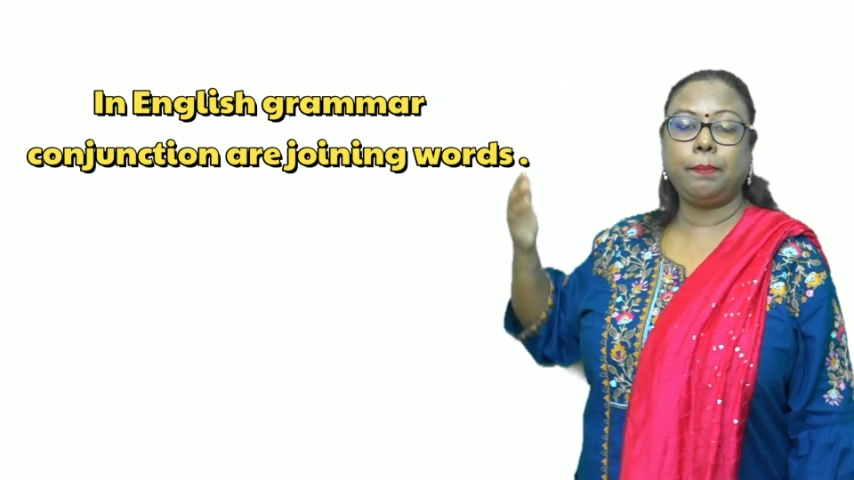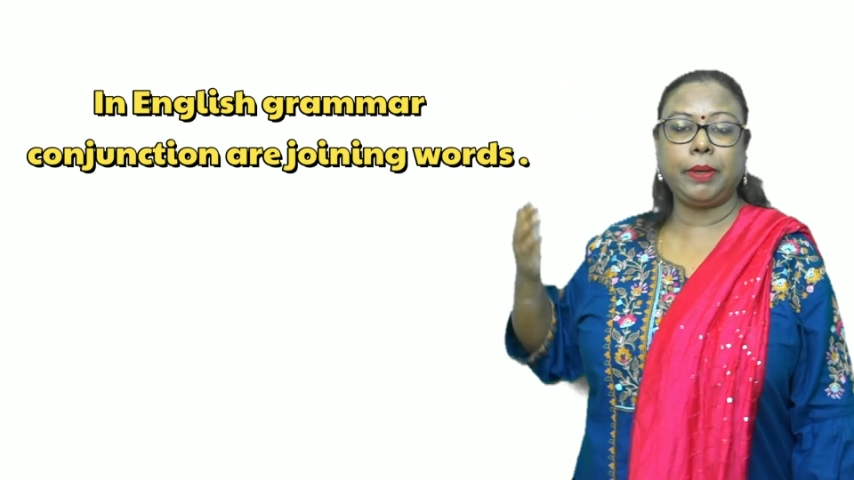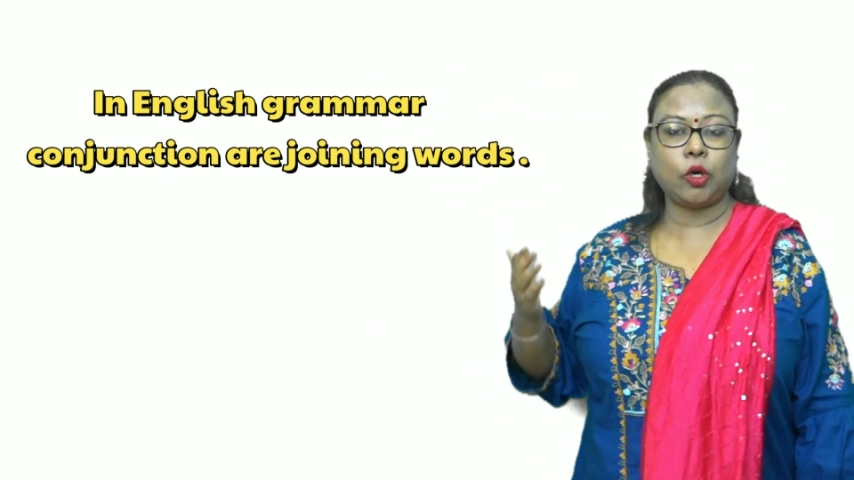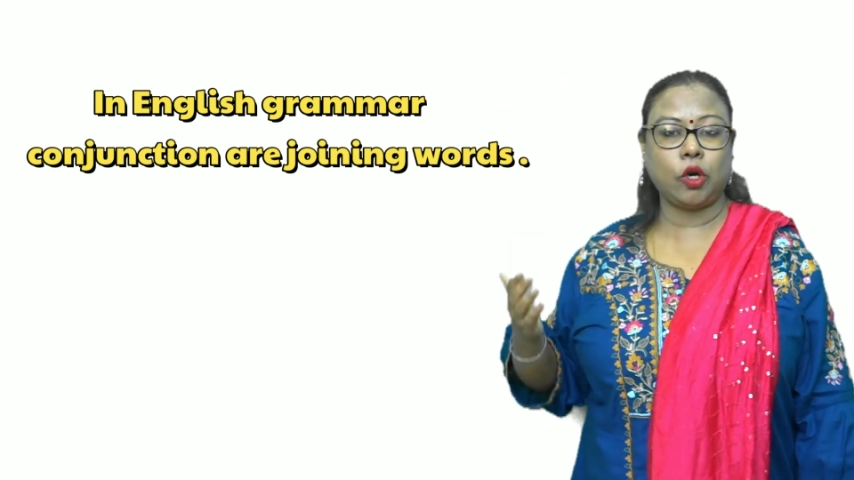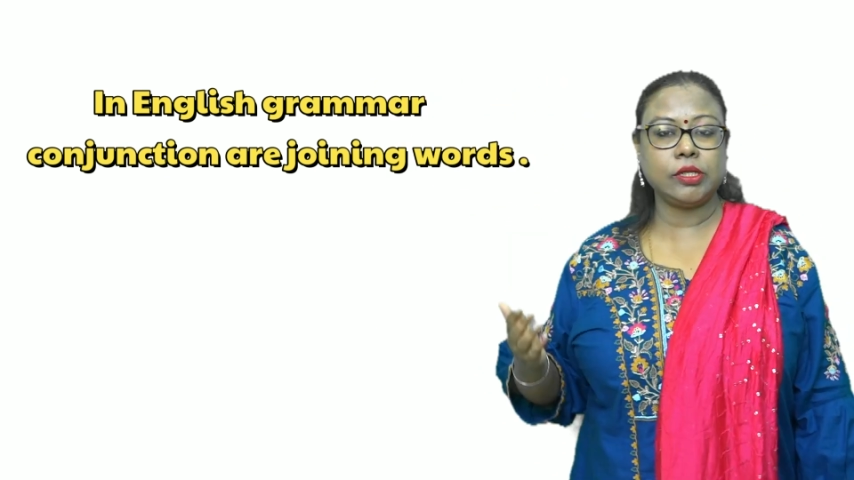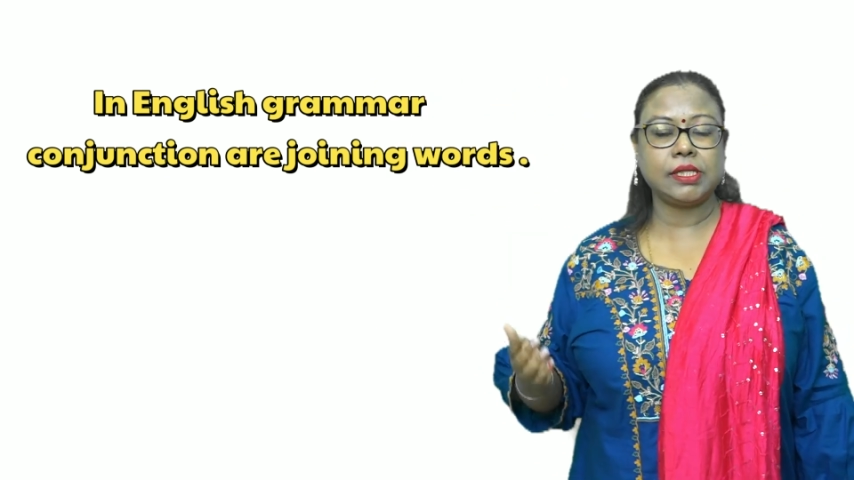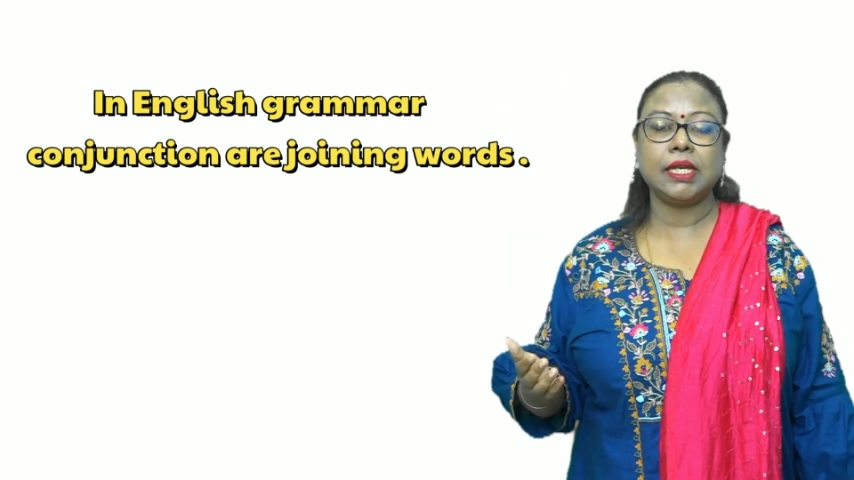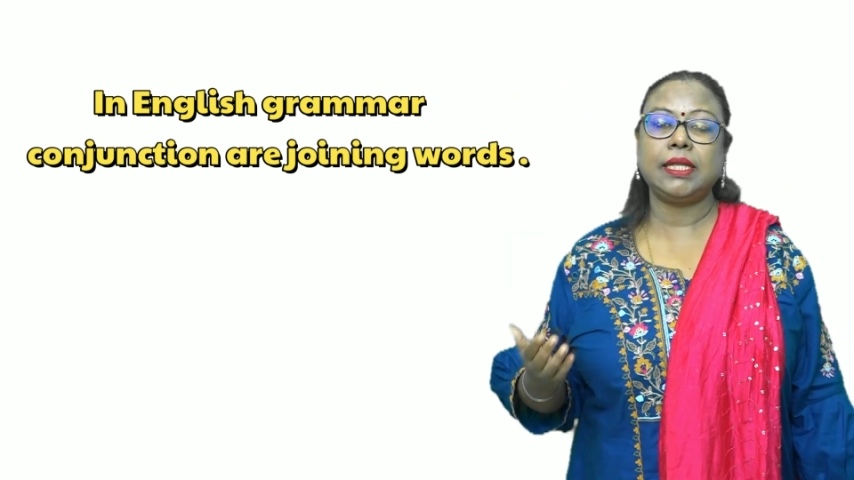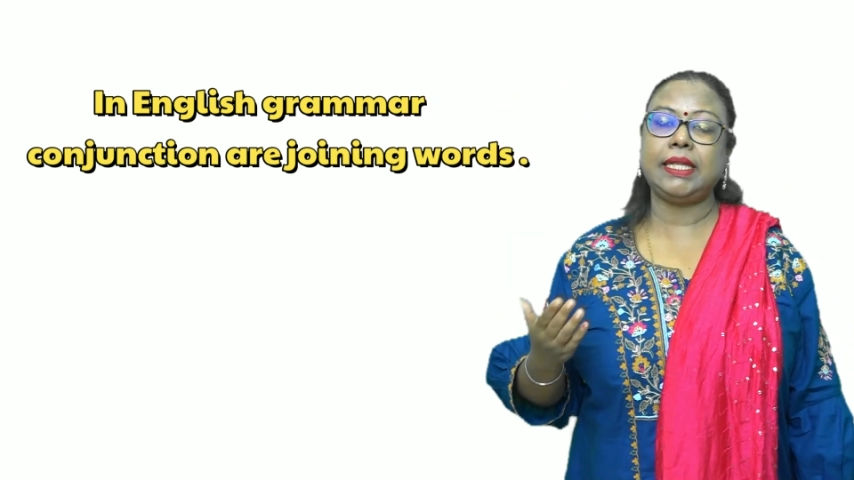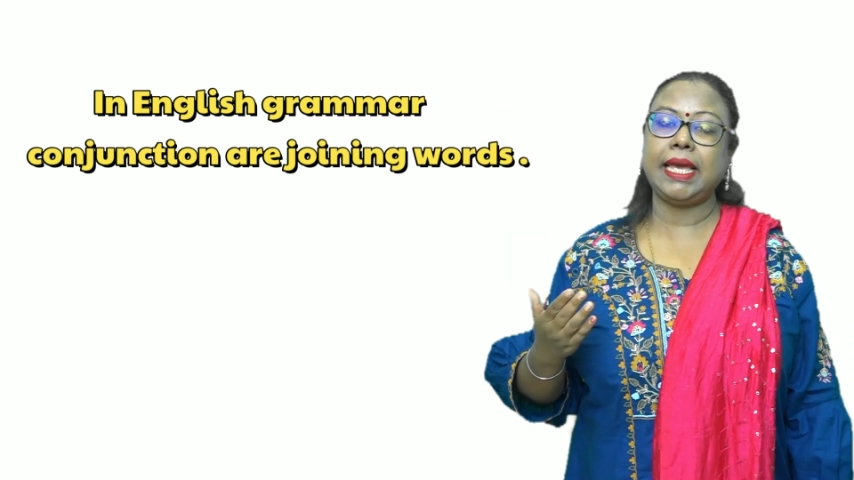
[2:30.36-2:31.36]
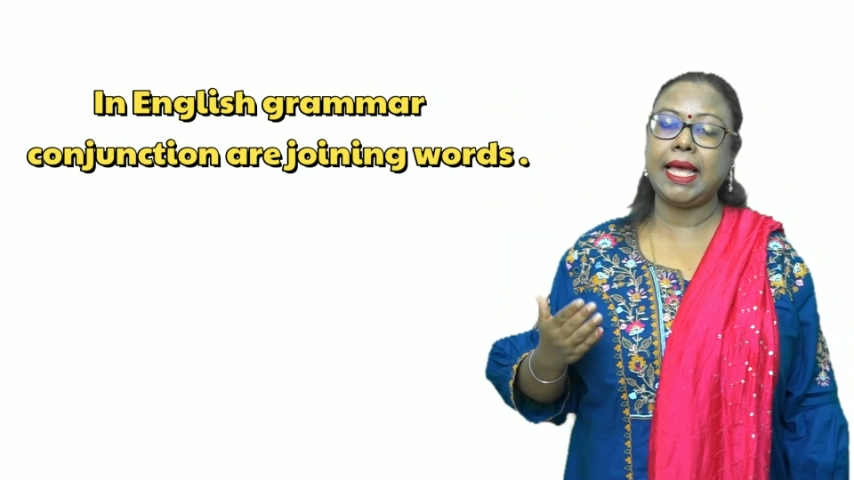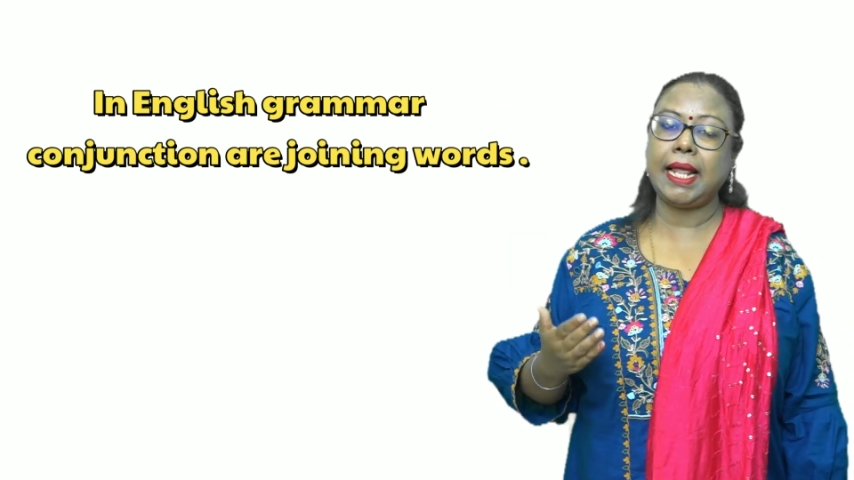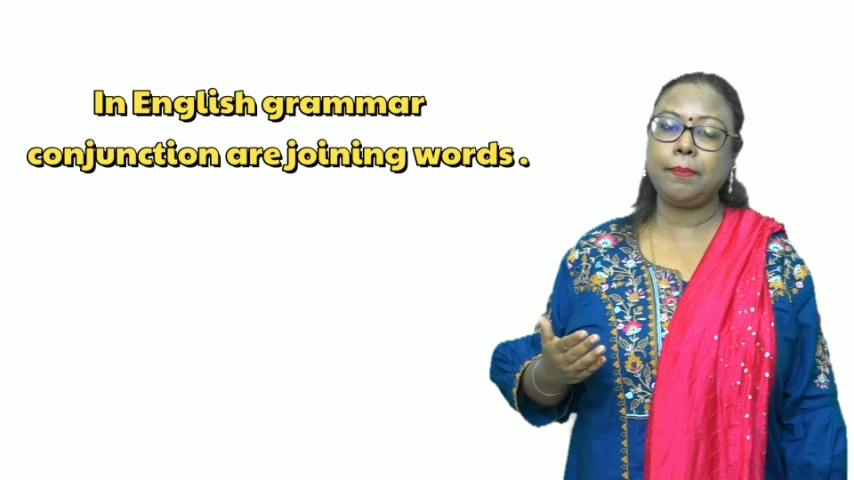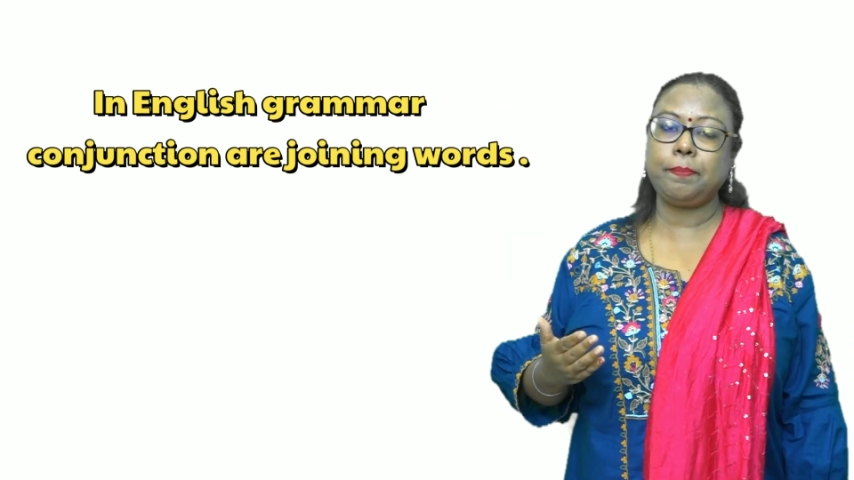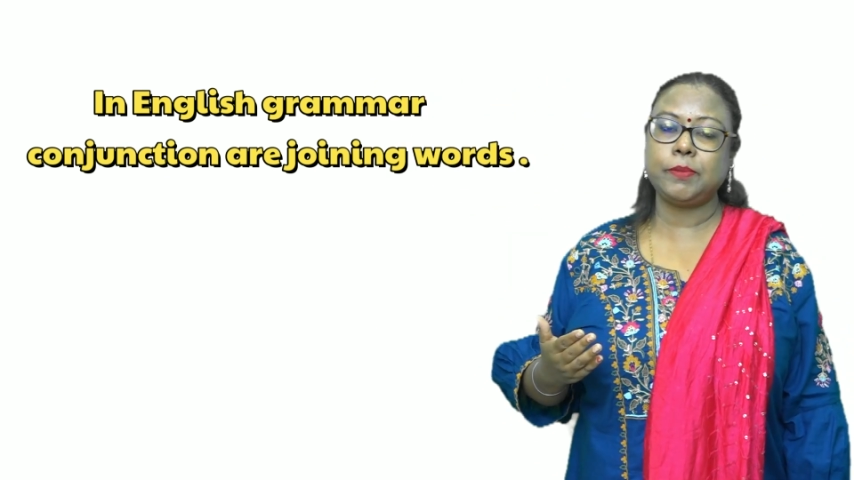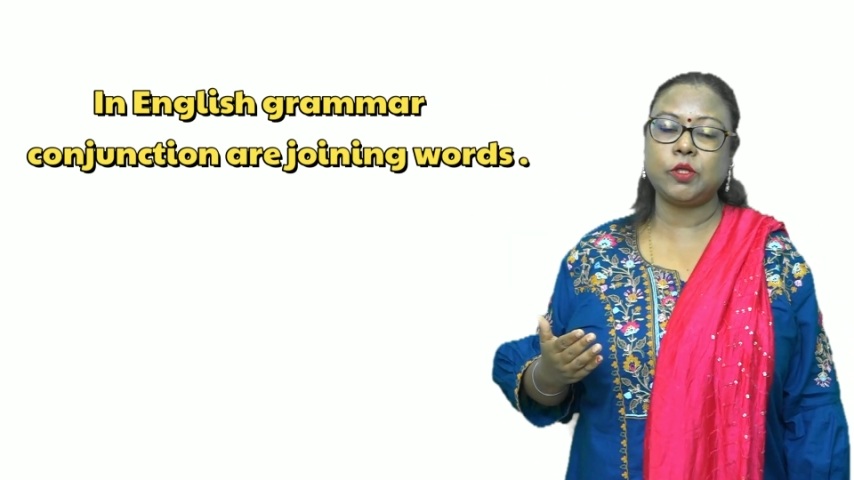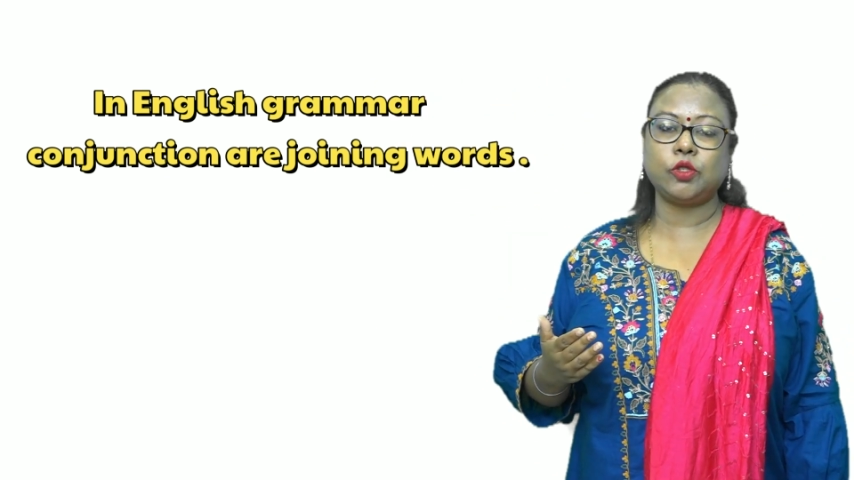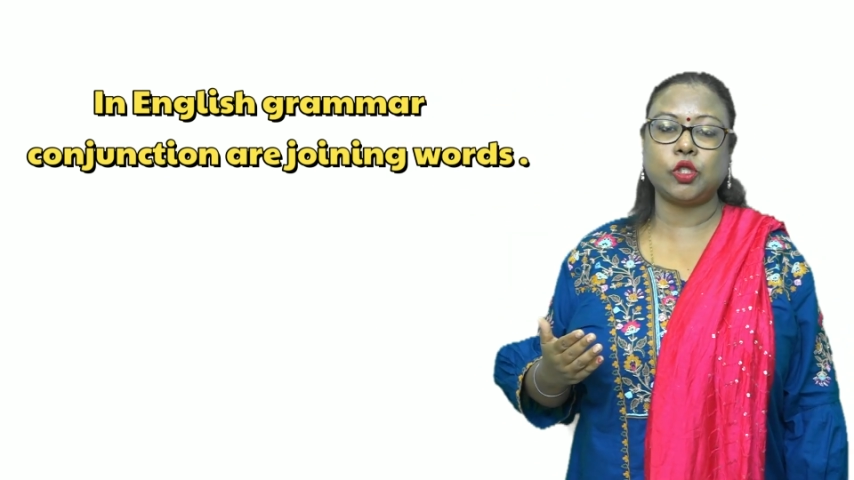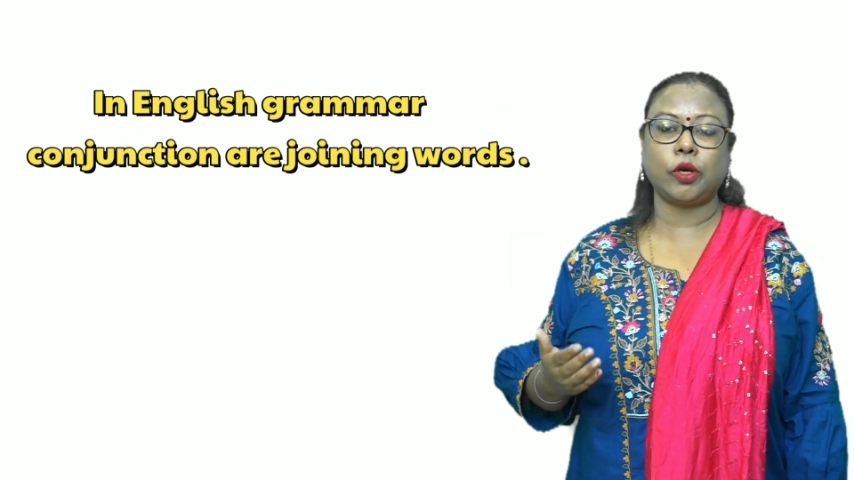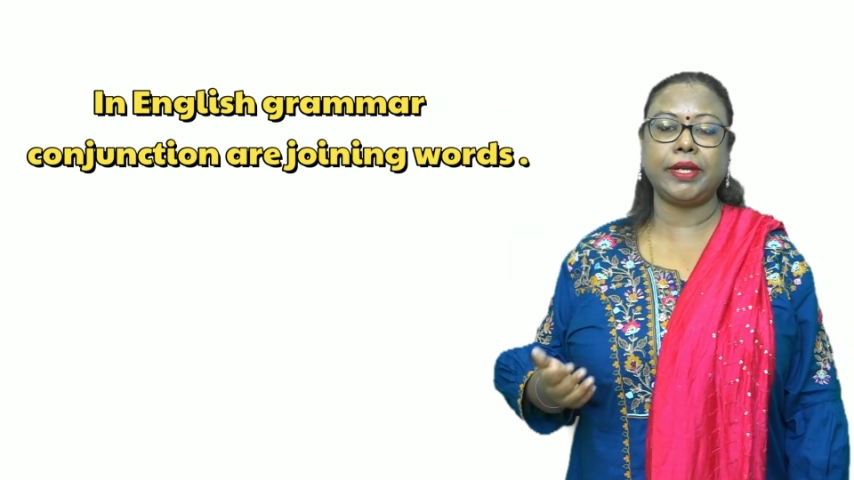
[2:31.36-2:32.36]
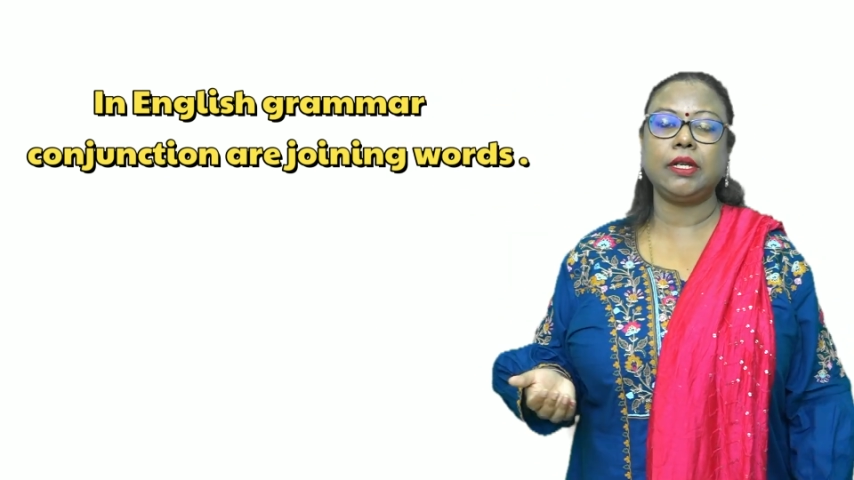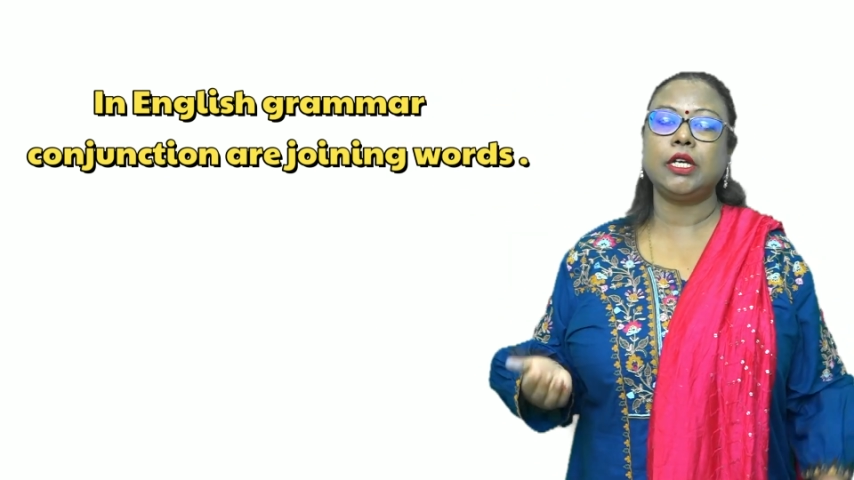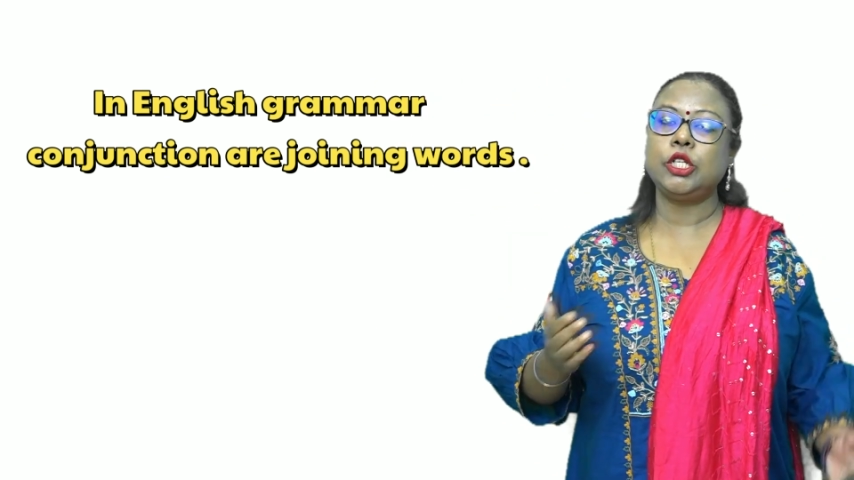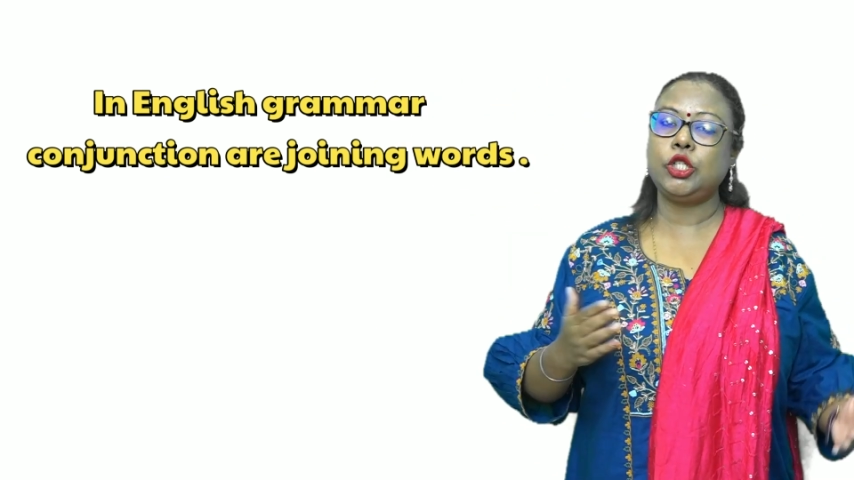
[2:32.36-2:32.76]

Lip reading: because they help to join